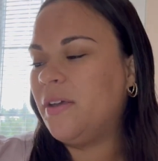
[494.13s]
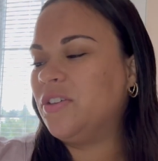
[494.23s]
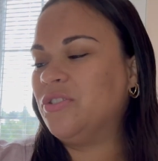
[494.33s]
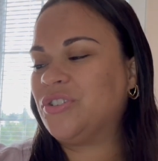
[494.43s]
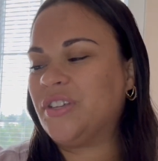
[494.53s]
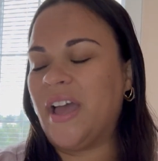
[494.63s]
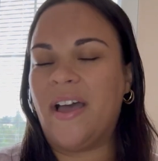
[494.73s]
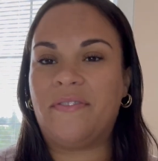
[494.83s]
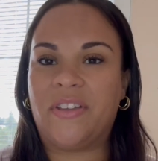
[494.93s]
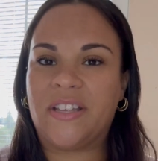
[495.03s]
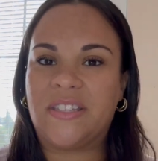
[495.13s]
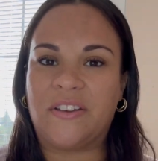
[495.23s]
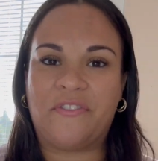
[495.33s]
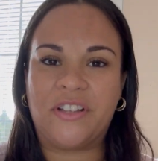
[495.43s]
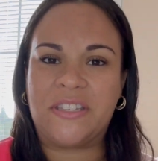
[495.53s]
Usually I have like
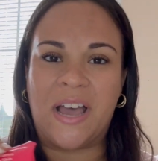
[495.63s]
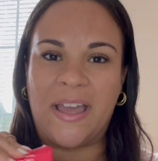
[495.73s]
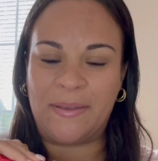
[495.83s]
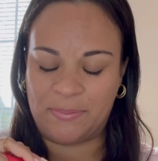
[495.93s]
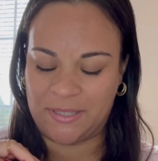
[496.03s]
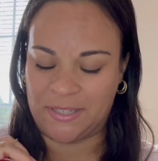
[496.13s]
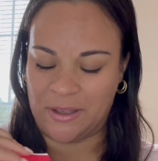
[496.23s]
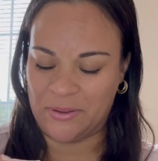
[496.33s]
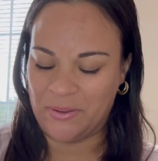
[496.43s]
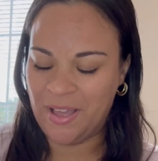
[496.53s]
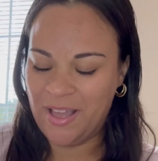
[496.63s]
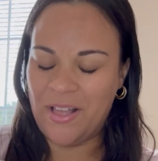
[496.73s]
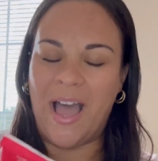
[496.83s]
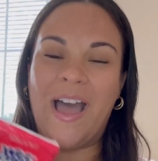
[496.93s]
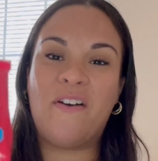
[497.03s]
different types. So
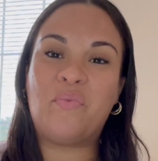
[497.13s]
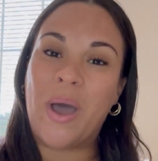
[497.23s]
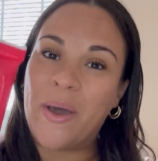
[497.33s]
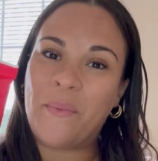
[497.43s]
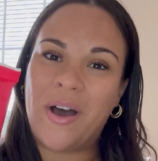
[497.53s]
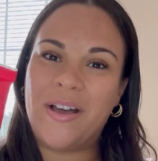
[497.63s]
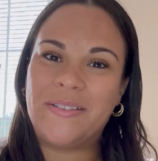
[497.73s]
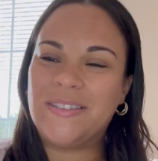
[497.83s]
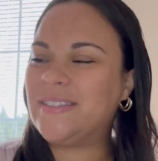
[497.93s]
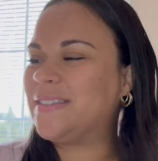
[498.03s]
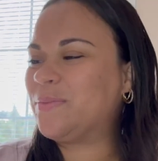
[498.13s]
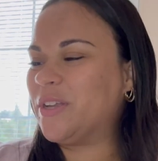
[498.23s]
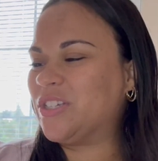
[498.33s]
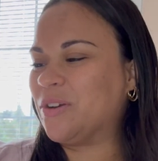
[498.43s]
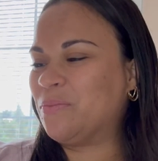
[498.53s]
I have wet ones,
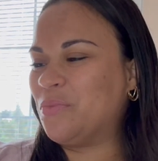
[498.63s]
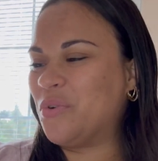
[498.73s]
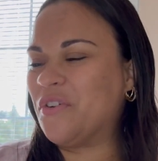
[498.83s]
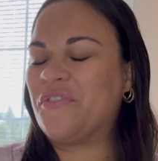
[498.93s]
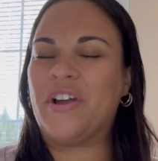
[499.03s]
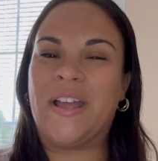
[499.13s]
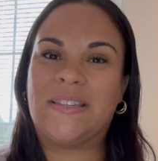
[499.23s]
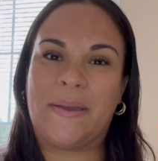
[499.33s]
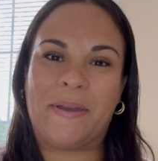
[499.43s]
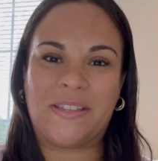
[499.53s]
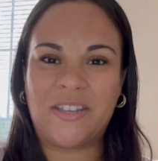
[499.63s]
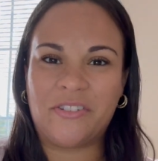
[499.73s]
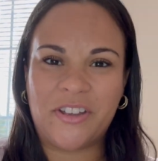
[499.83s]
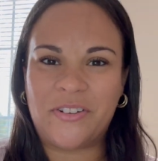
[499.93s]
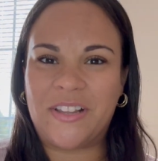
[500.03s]
which are more for
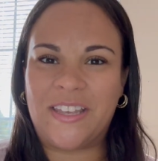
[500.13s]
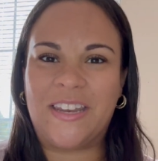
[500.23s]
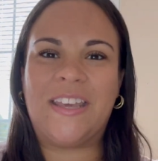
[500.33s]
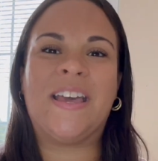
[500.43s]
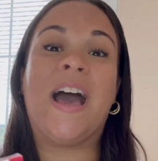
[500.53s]
antibacterial cleaning.